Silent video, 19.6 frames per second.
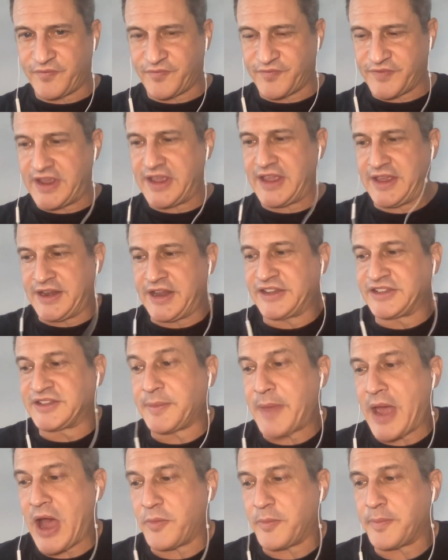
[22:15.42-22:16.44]
It is
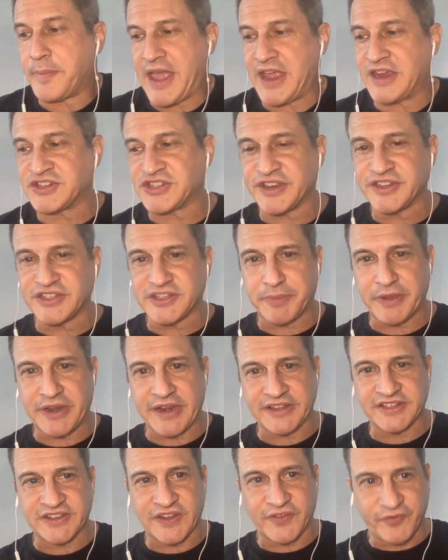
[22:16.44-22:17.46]
about patience, but
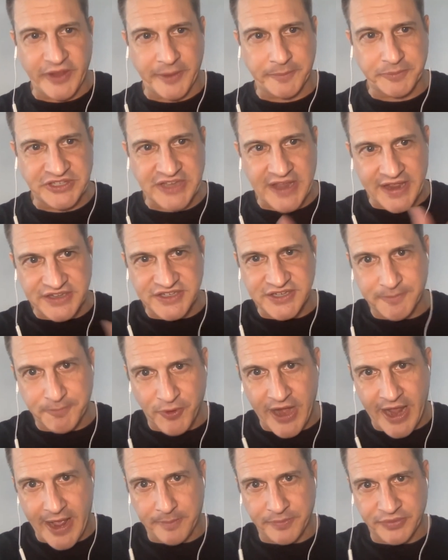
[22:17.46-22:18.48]
it's the flip side to
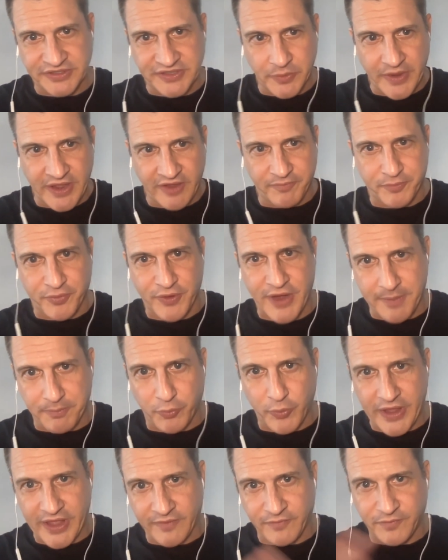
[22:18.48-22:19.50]
PrEP. So we have
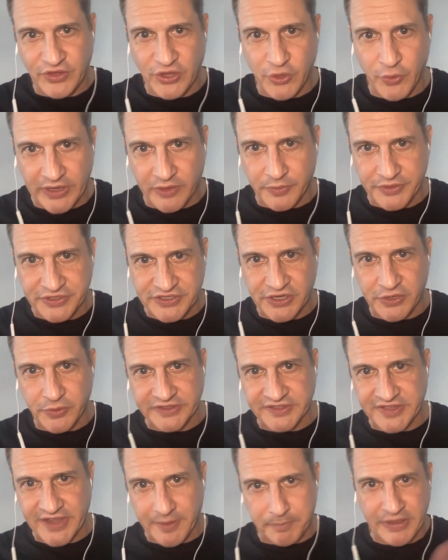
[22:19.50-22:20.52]
PrEP, we have U equals U.
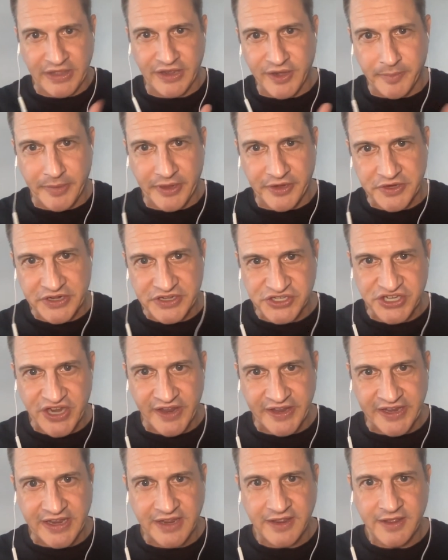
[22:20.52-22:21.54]
It's like peanut butter and
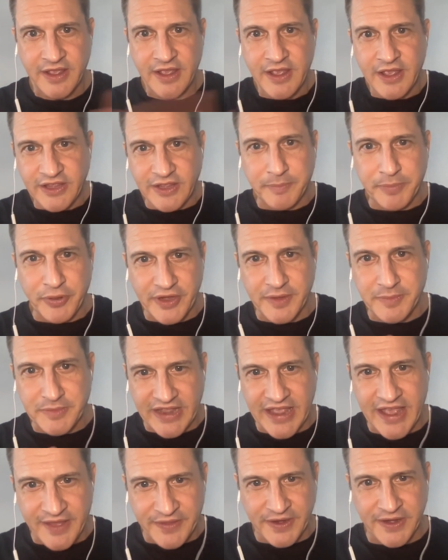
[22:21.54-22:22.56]
jelly. You put them
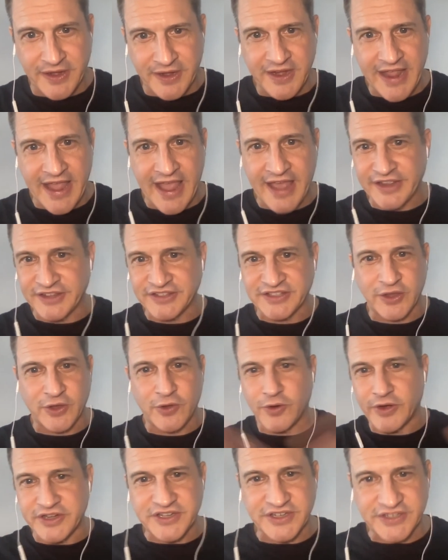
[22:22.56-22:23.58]
together, and it's a
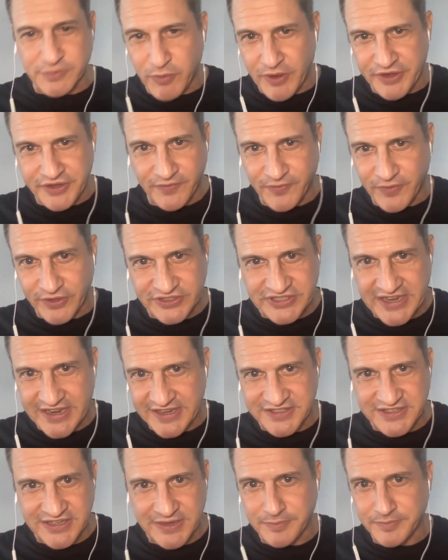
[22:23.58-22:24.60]
gorgeous, wonderful,
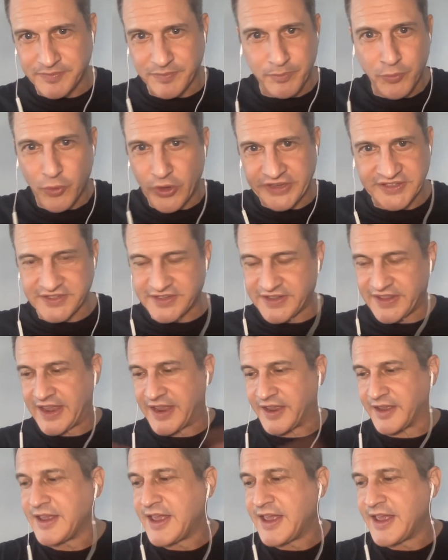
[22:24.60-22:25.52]
tasty, moist thing.